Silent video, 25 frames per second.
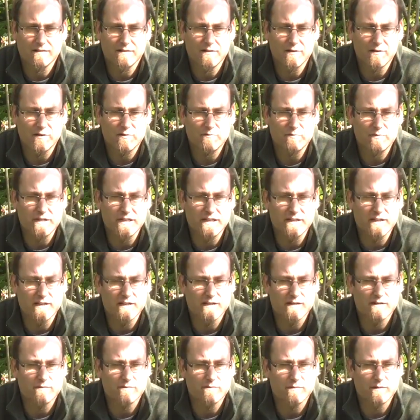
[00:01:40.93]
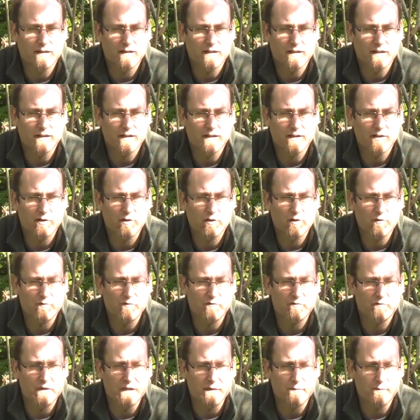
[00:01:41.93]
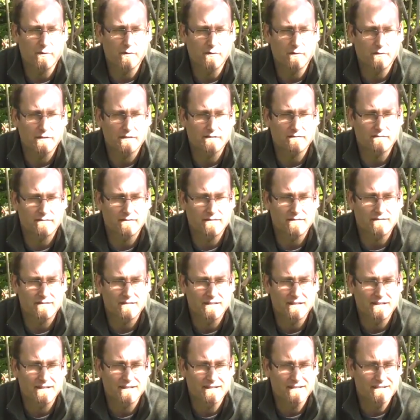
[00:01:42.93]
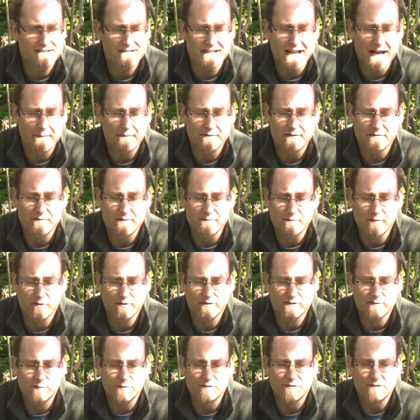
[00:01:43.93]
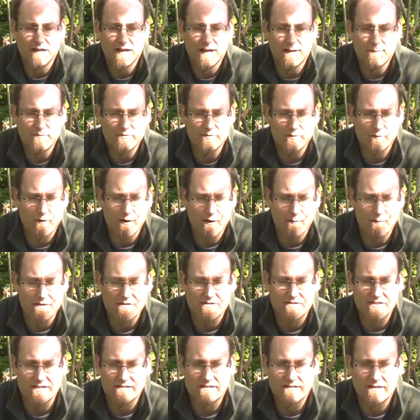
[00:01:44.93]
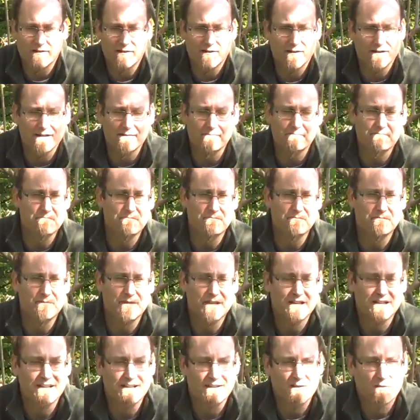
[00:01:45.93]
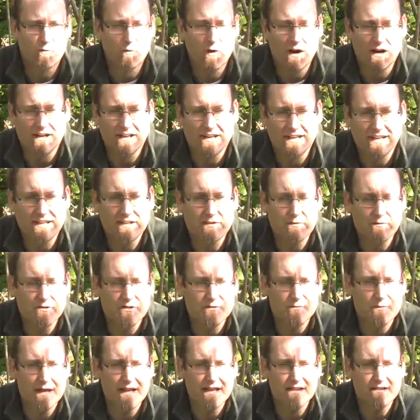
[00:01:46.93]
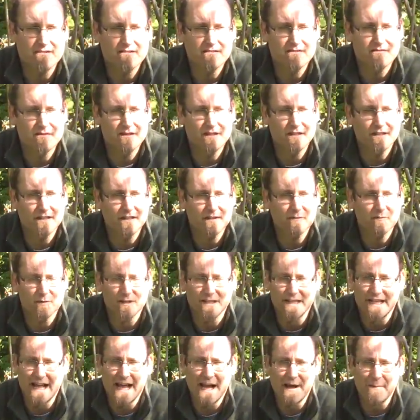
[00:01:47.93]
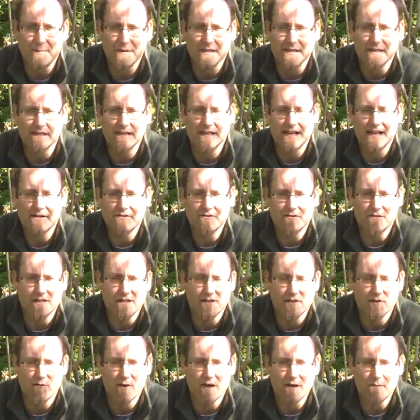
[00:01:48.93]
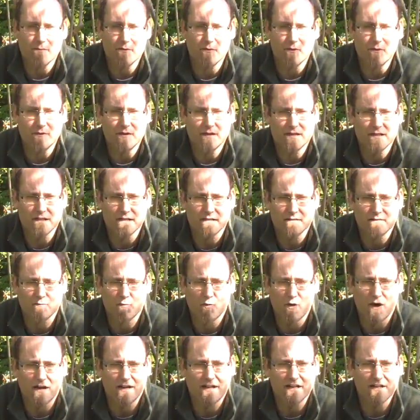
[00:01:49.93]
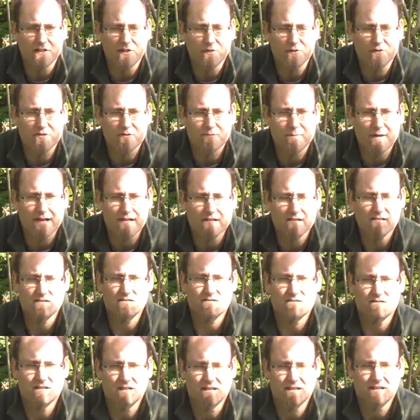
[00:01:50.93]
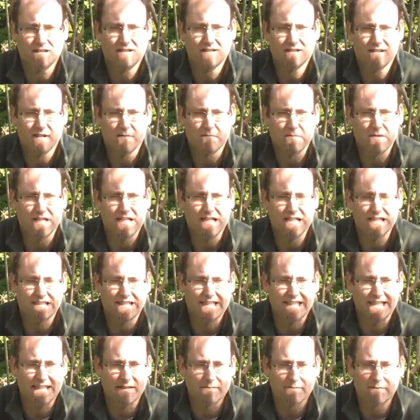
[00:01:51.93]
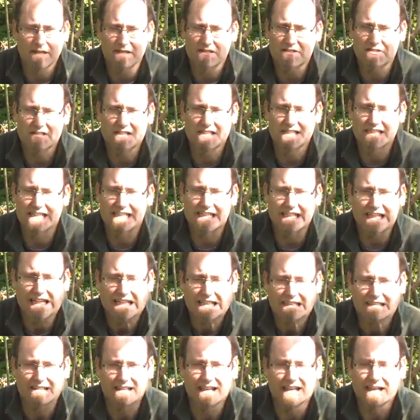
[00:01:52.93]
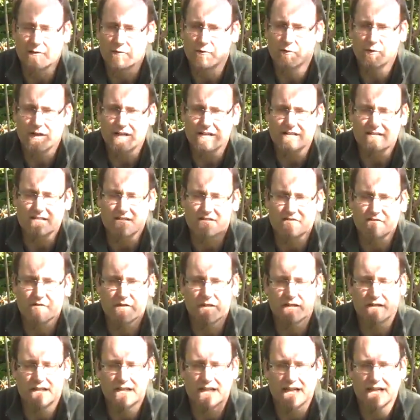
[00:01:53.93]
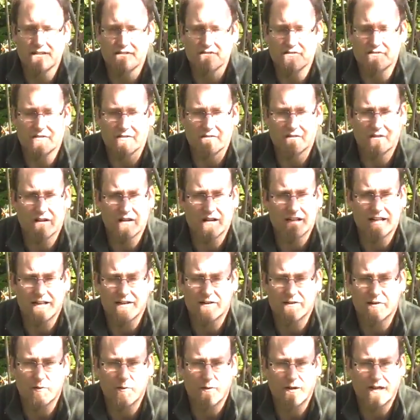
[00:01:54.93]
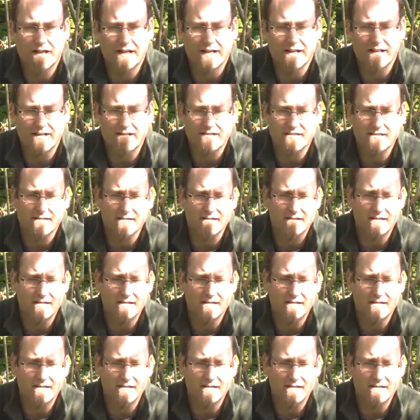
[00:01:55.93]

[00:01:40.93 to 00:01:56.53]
There can be a group of people, and this happened to me multiple times, where I'll be sitting there and walking into a space feeling really happy and actually in a great mood, and then walk into a space and immediately get punched in the gut. Like, what is this feeling I just took on? I don't know what it is.